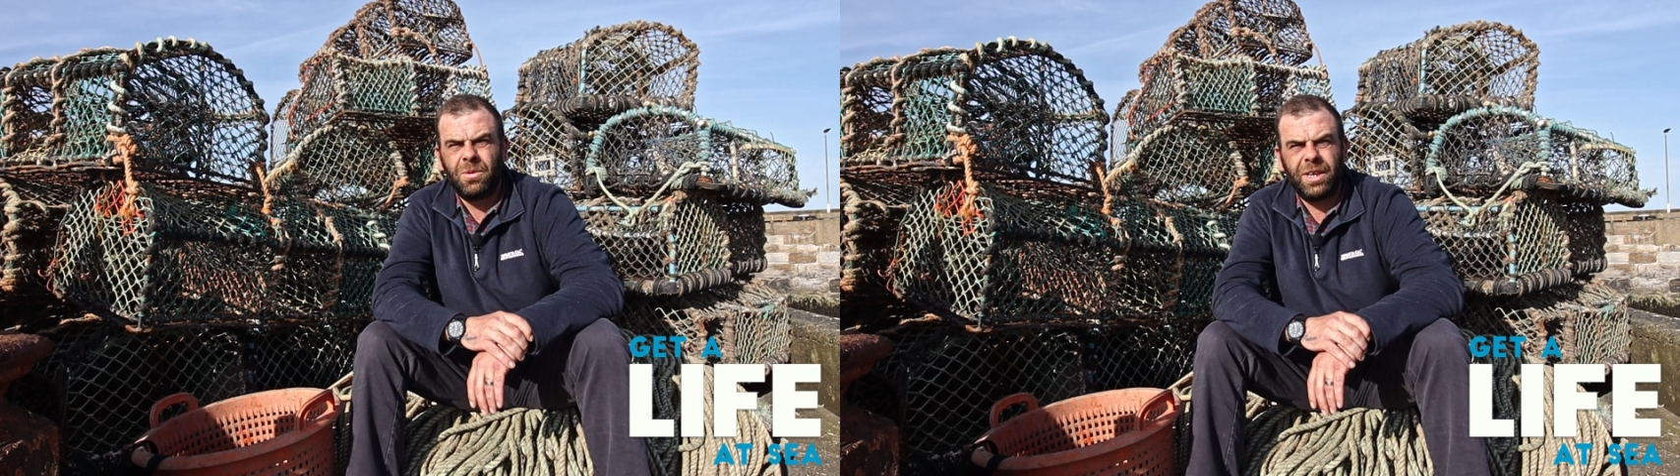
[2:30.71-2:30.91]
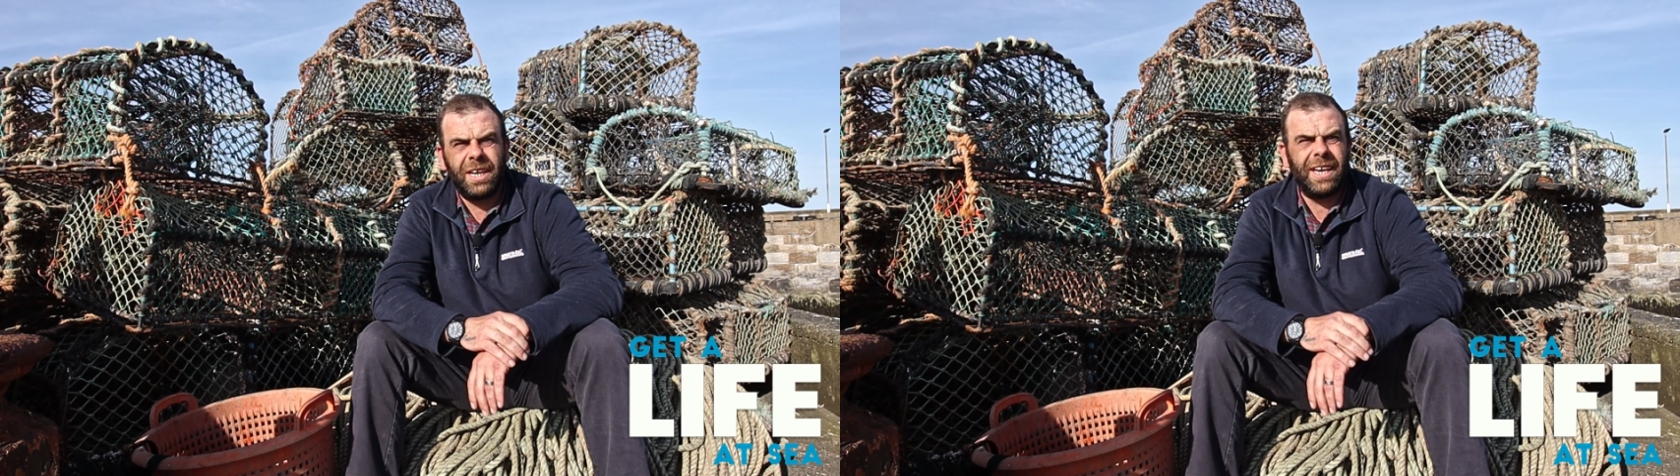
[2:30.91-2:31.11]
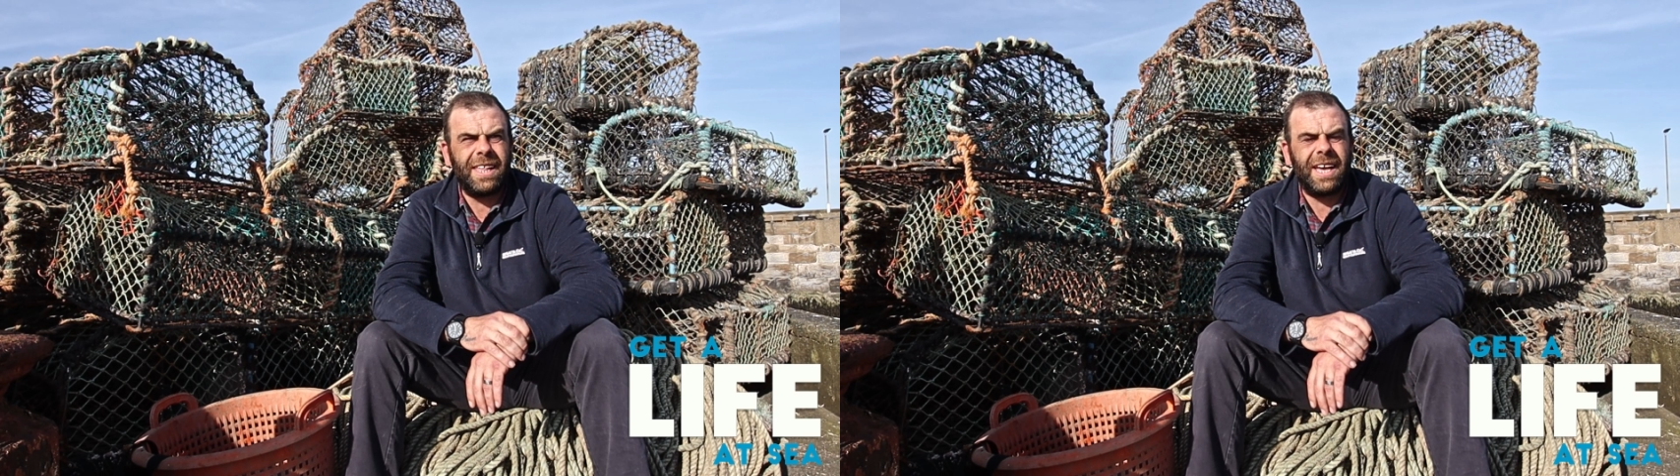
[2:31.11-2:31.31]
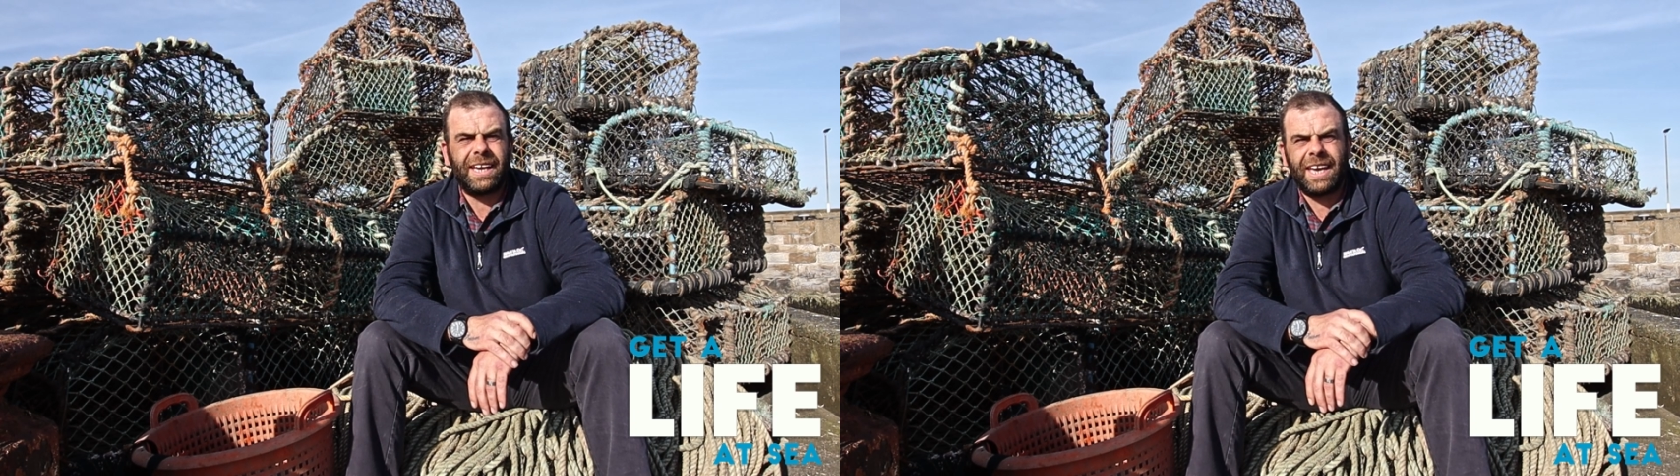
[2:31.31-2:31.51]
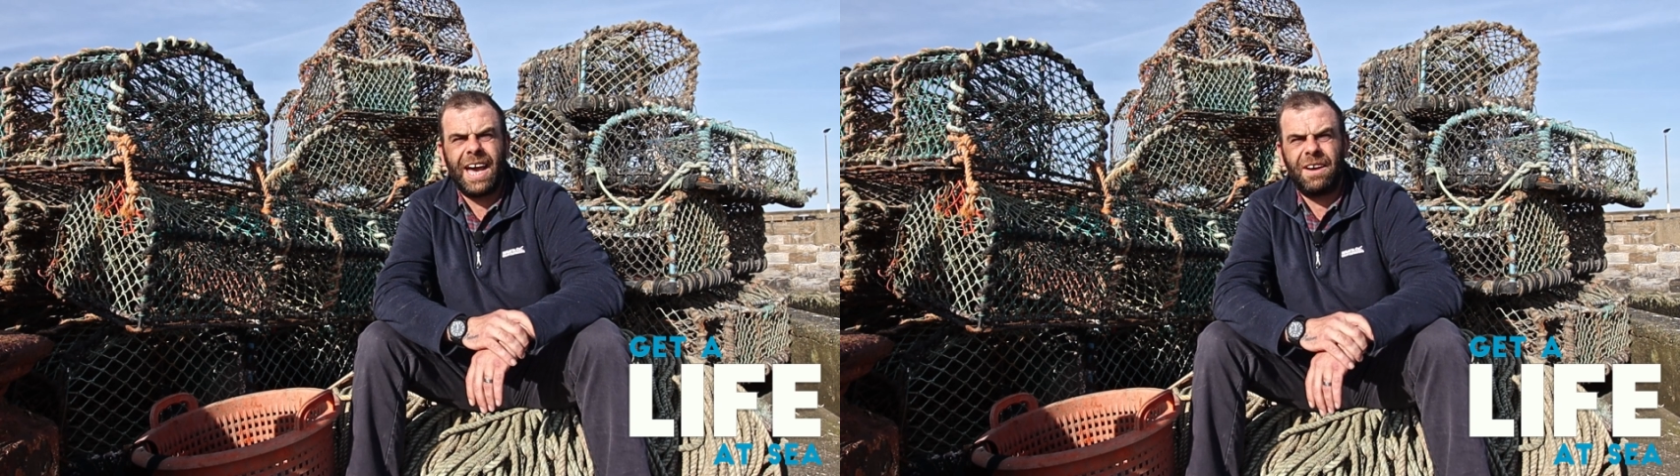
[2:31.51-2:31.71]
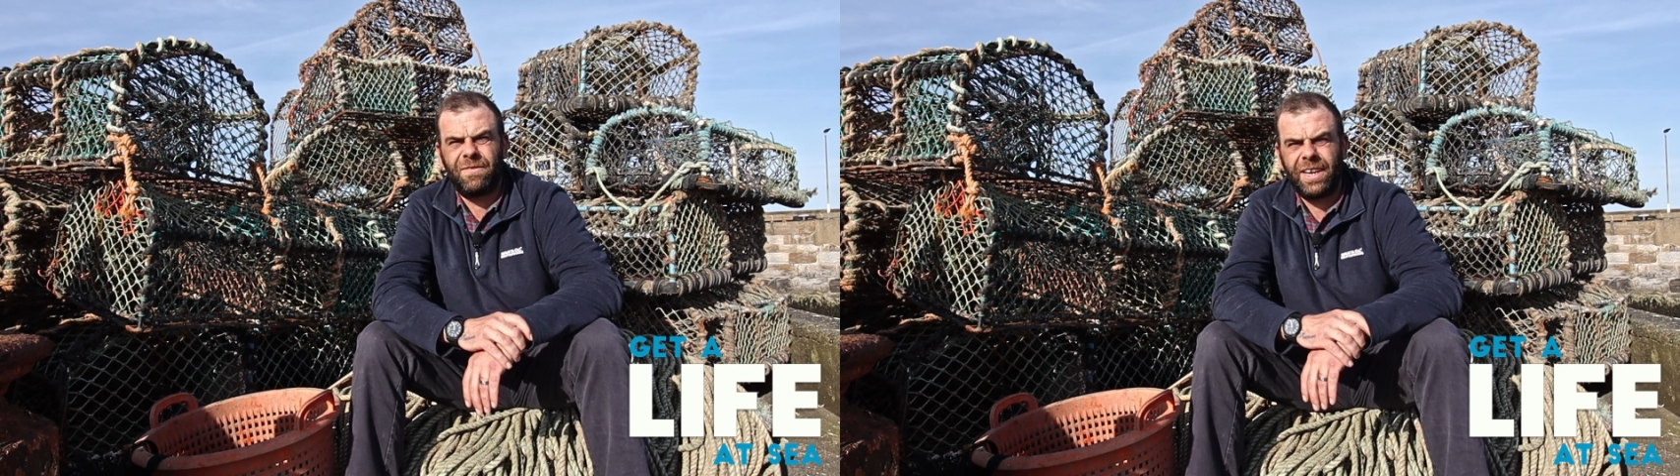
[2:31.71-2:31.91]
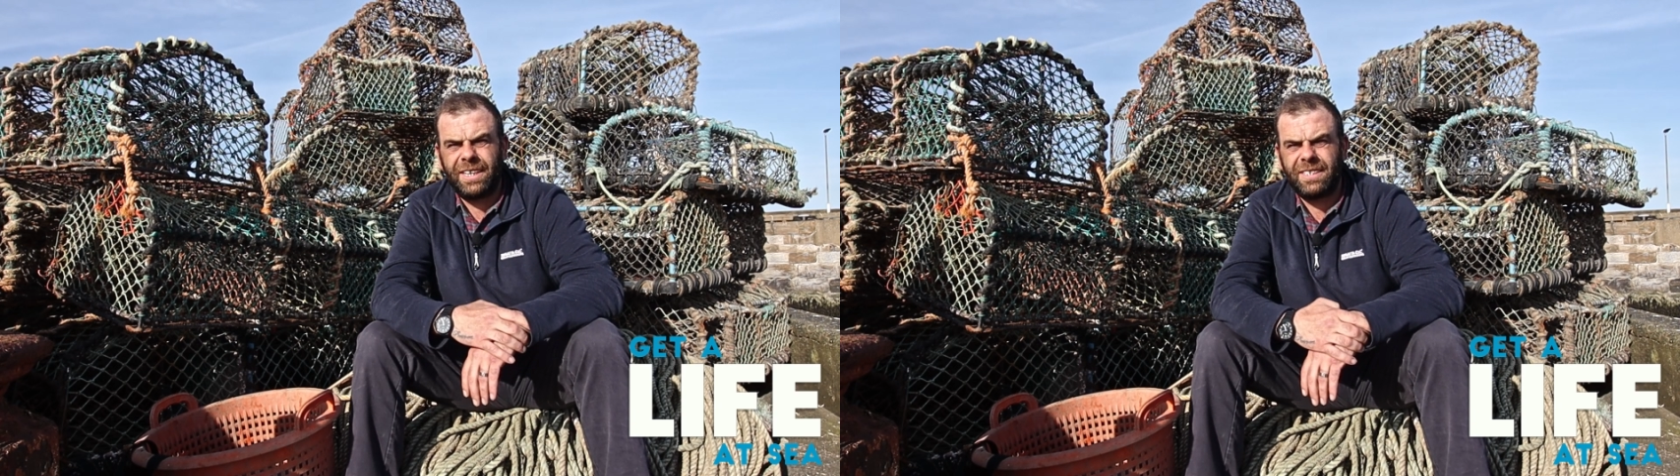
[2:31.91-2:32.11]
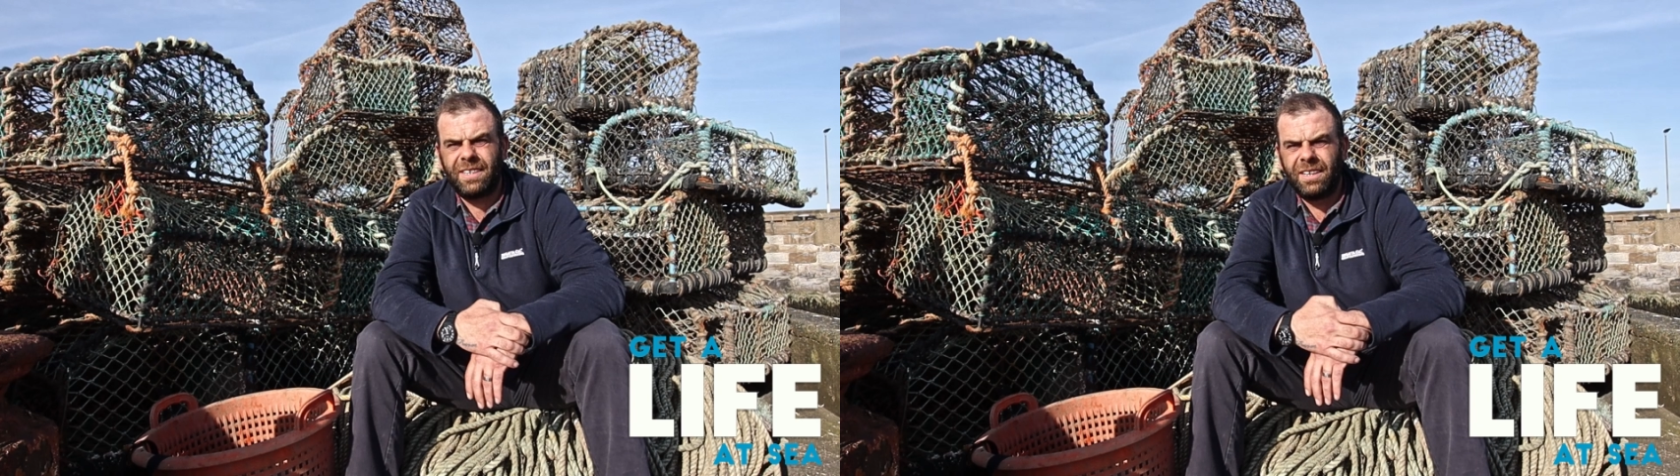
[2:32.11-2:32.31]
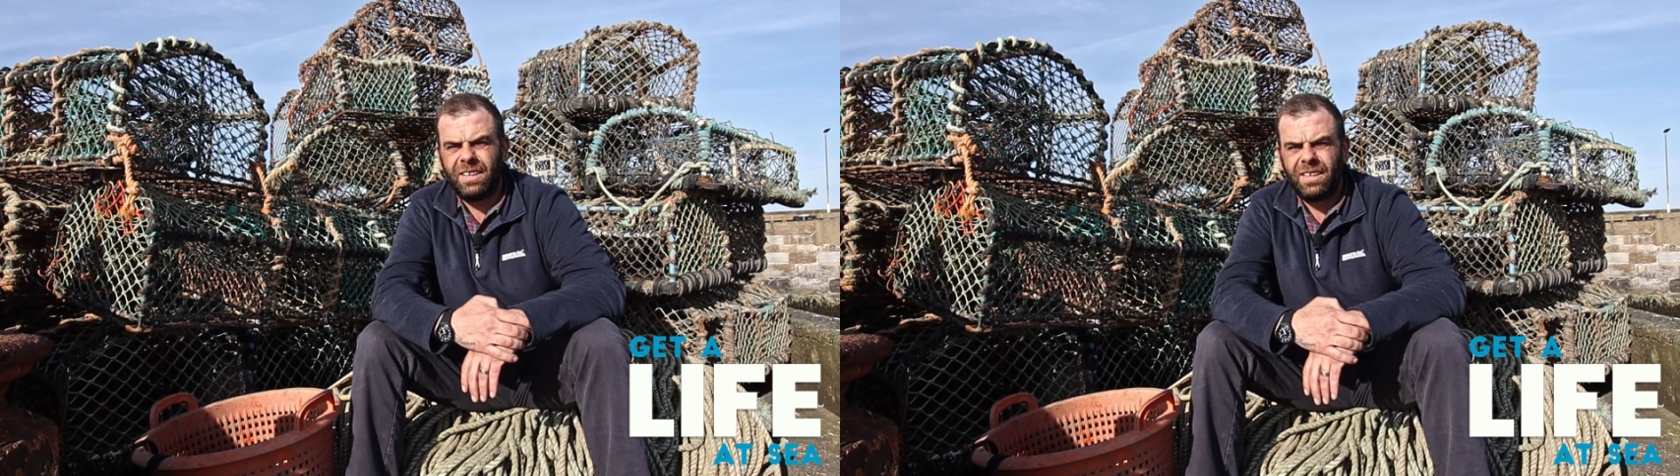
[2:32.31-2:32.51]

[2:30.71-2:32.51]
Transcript: We can get that car fixed.